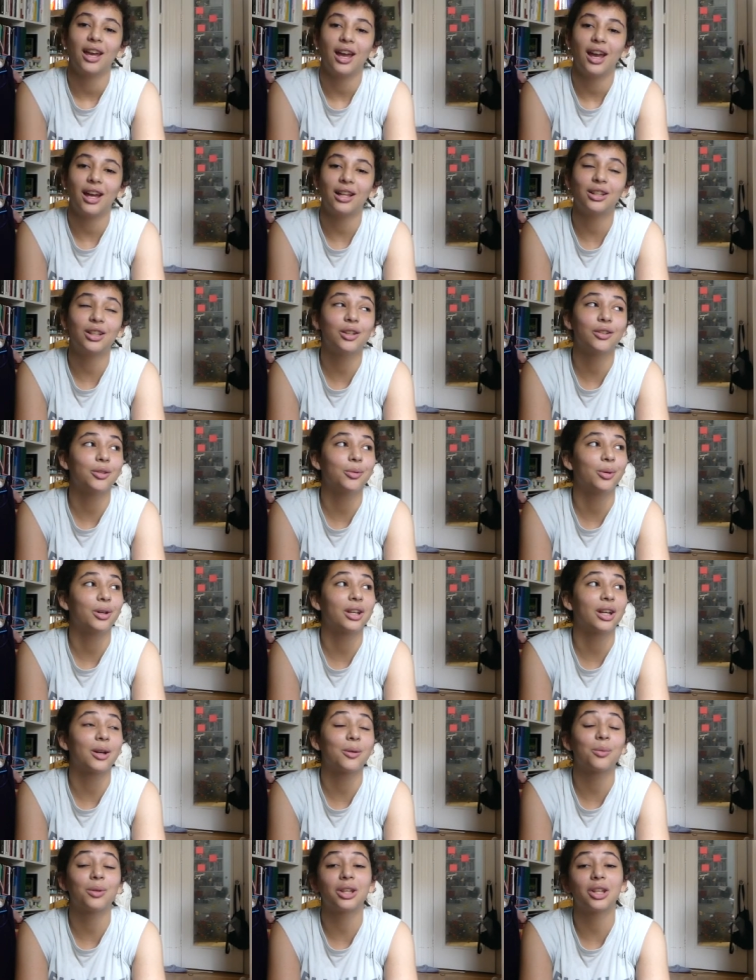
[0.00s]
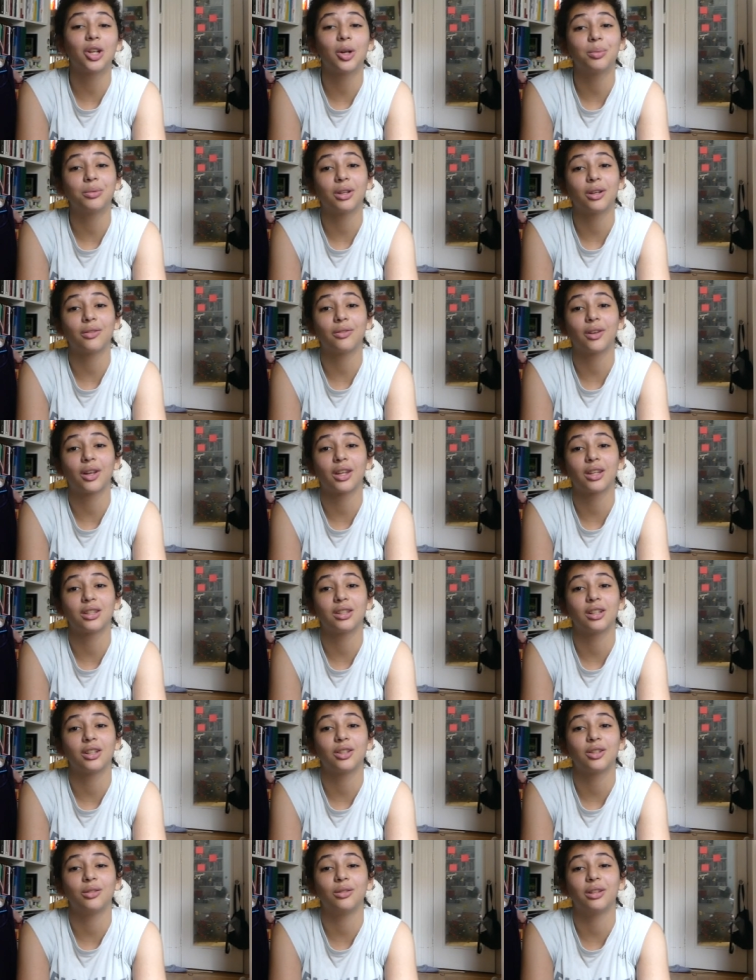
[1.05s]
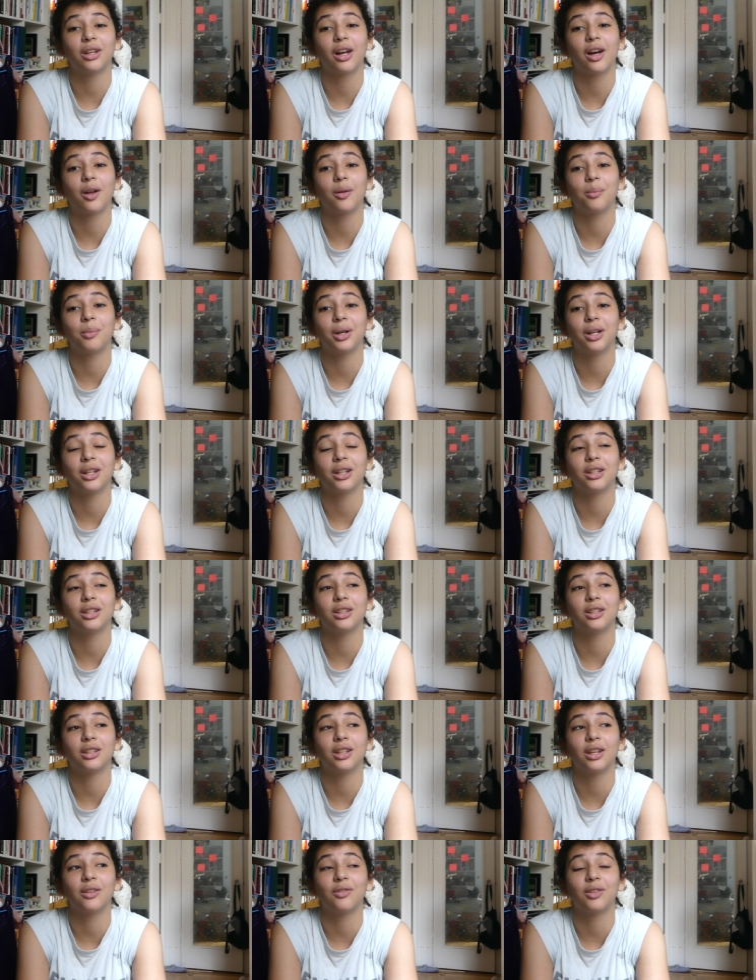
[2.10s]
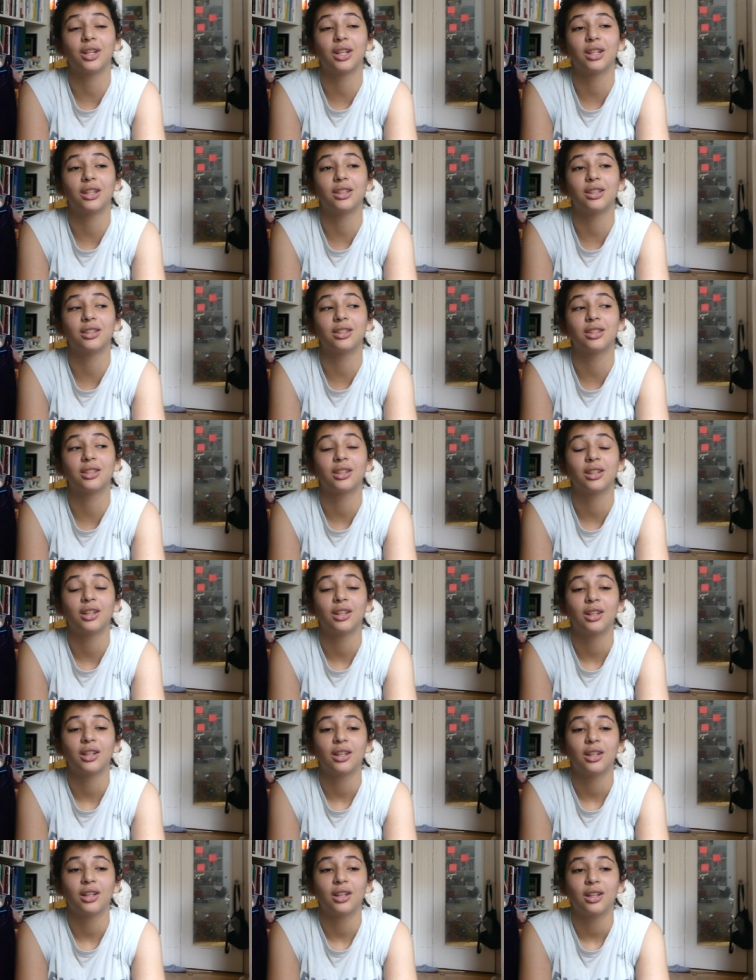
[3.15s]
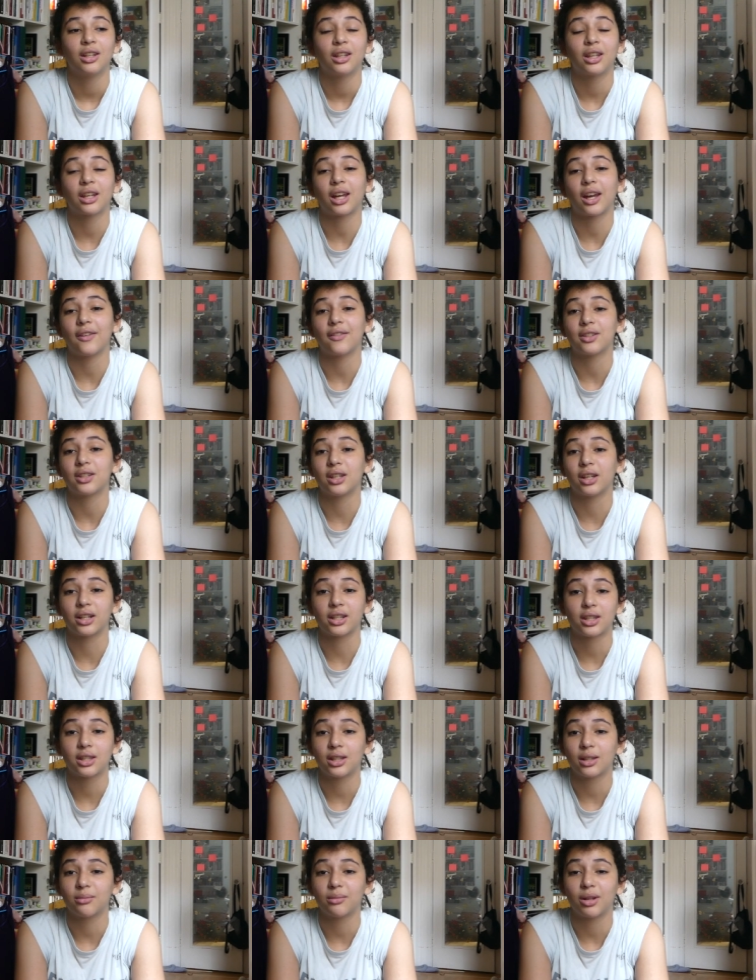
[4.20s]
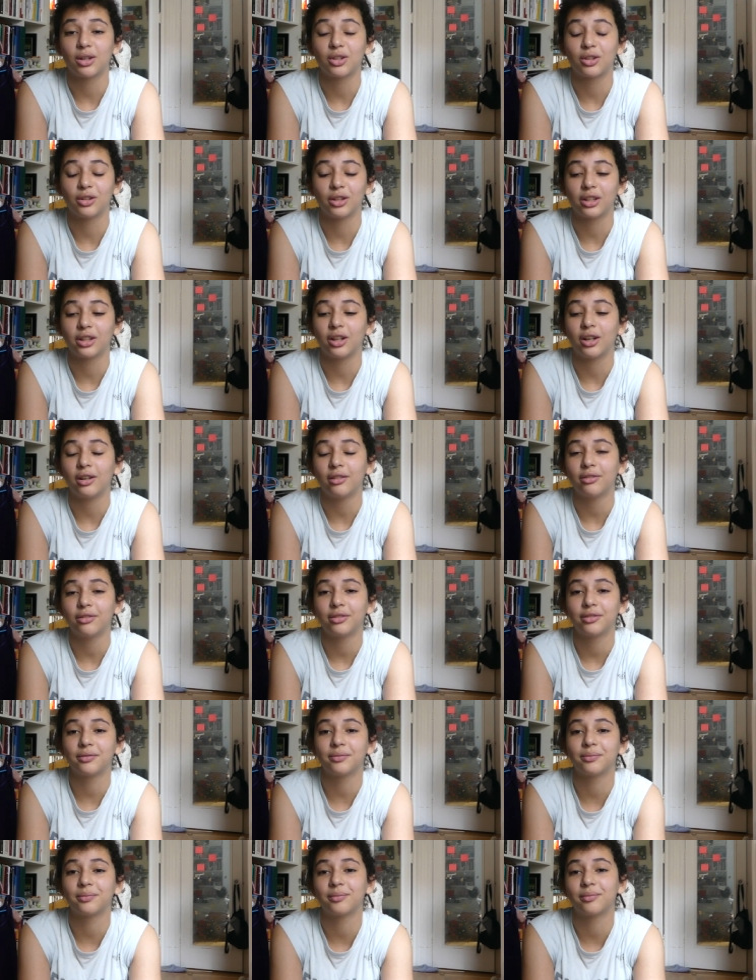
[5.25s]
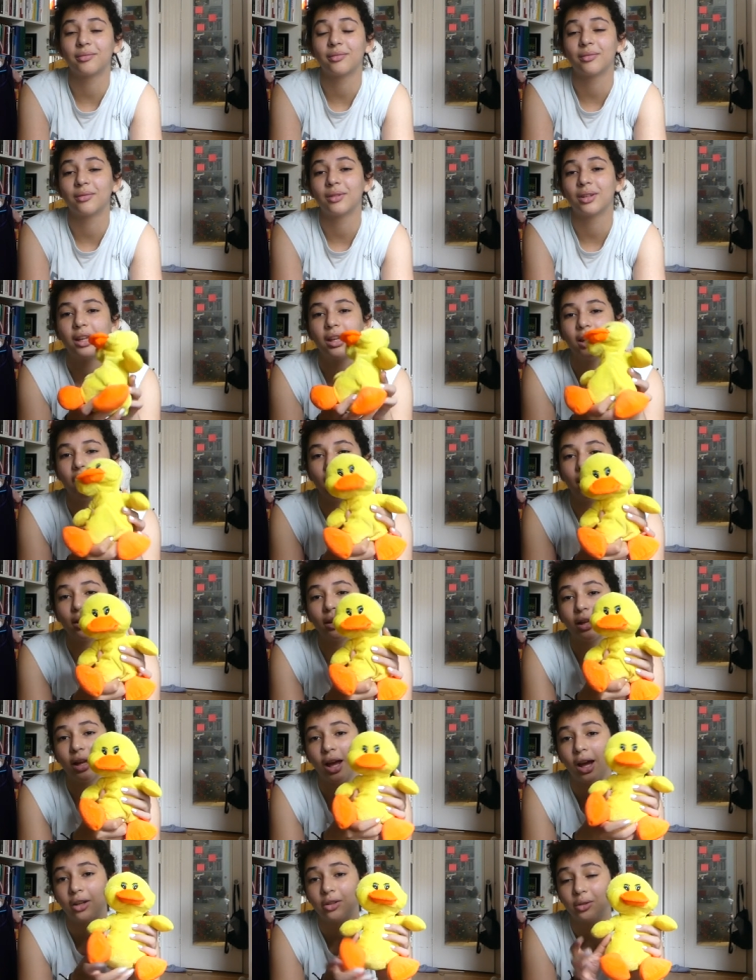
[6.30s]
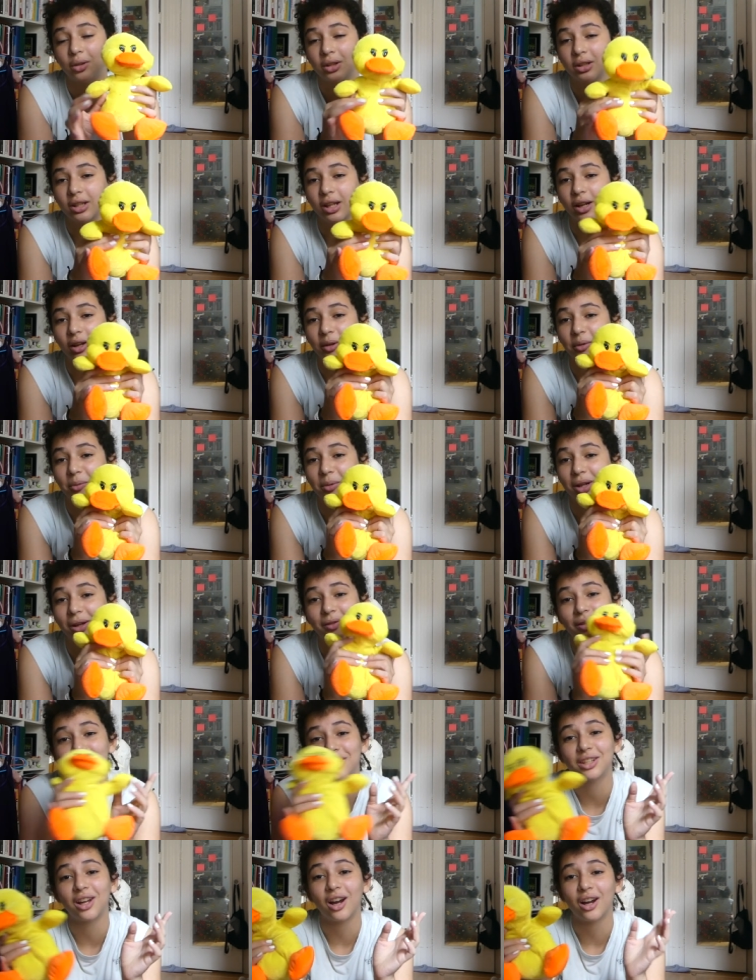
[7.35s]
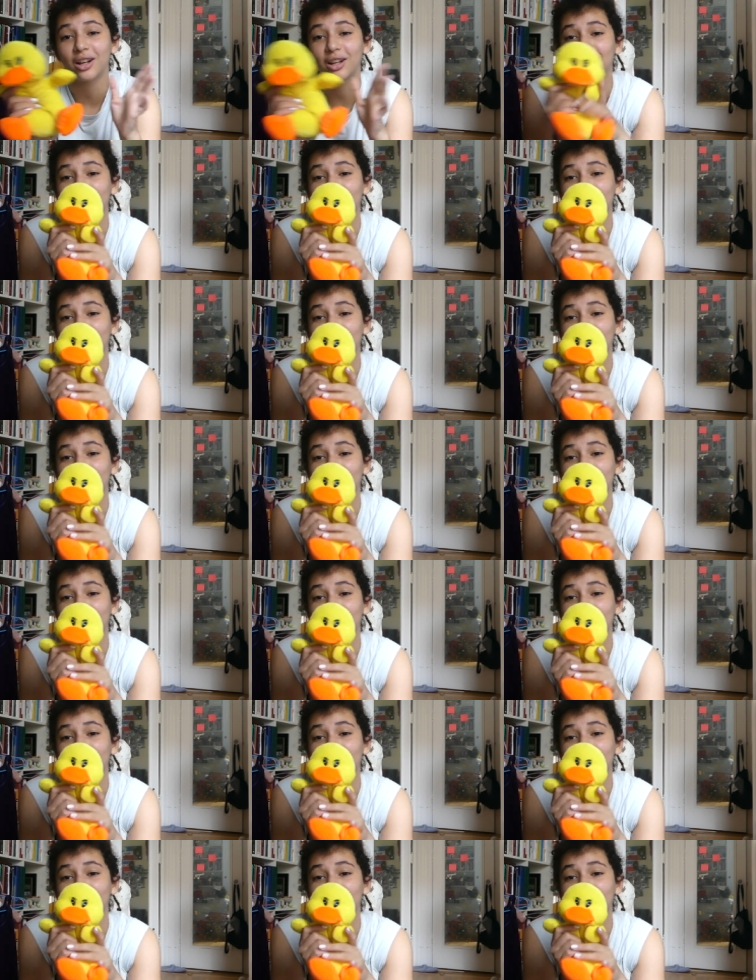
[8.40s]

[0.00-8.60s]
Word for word: Hello everyone. I really hope that fan's not too loud, but if it is, that kind of sucks because I'm not turning it off. As you can tell, we have a duck.